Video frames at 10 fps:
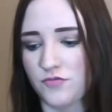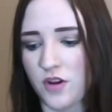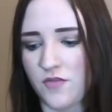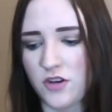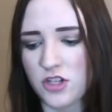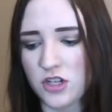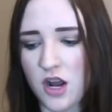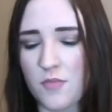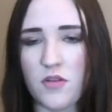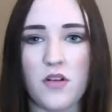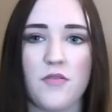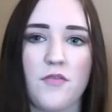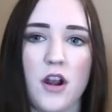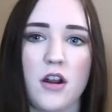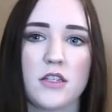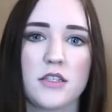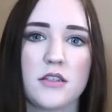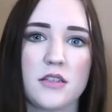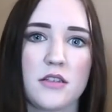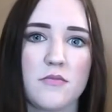a couple of
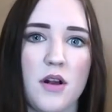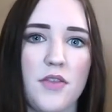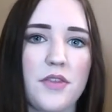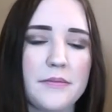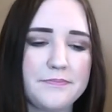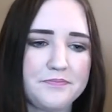fragrances this month,